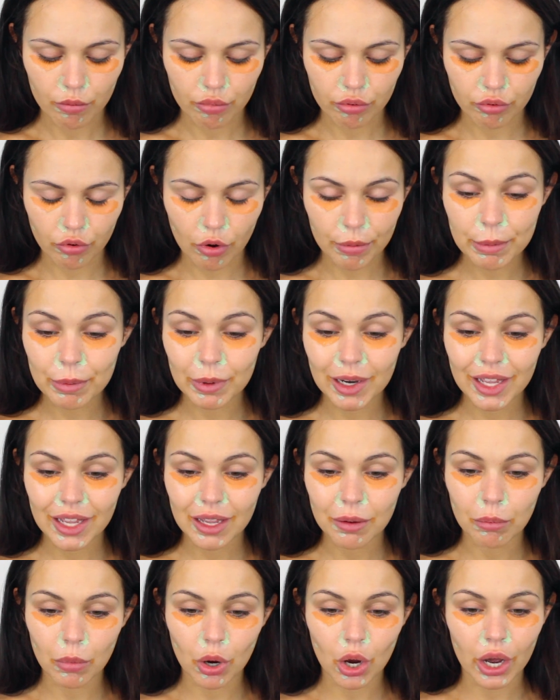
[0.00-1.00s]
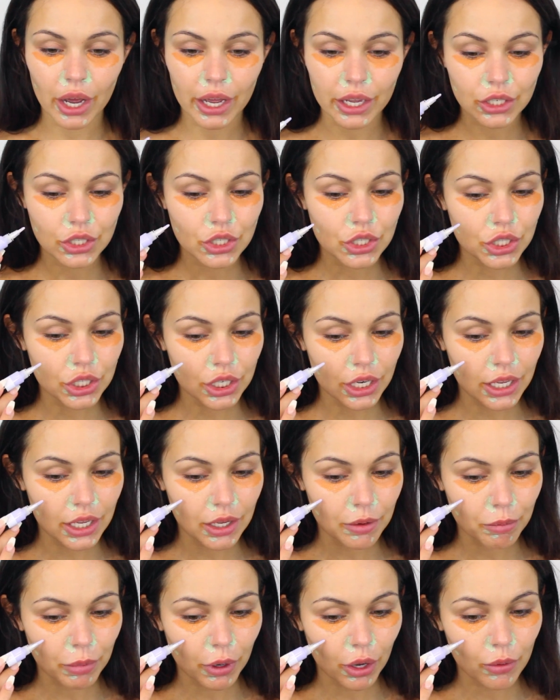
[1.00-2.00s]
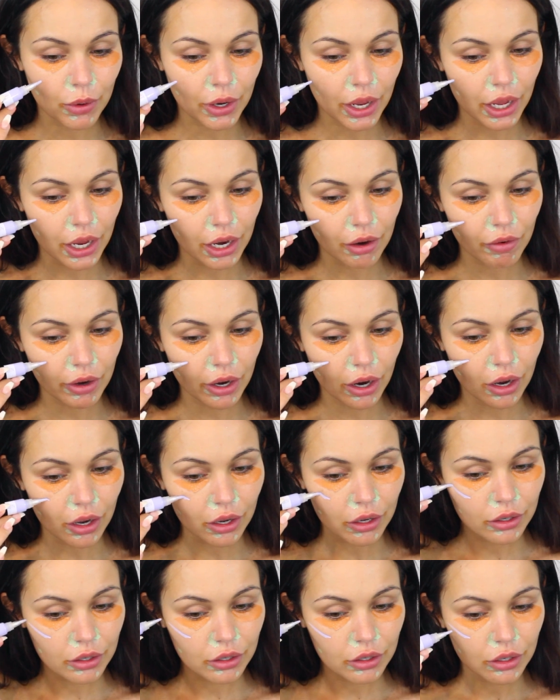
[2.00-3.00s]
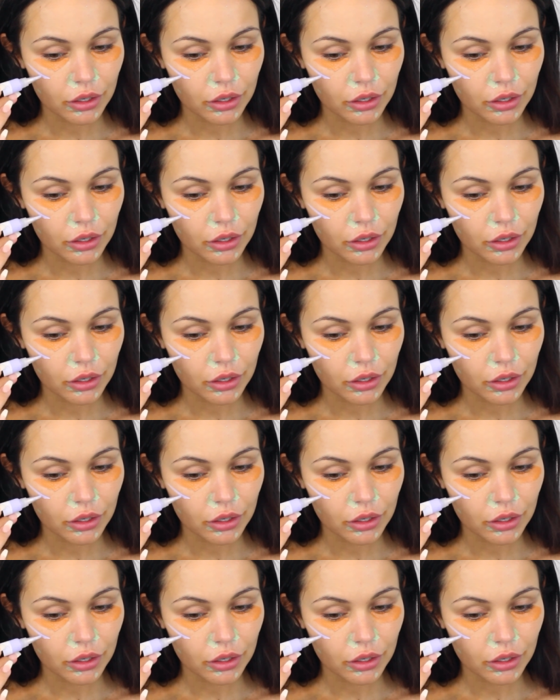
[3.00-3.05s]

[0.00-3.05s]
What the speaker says: Probably my cheekbone area.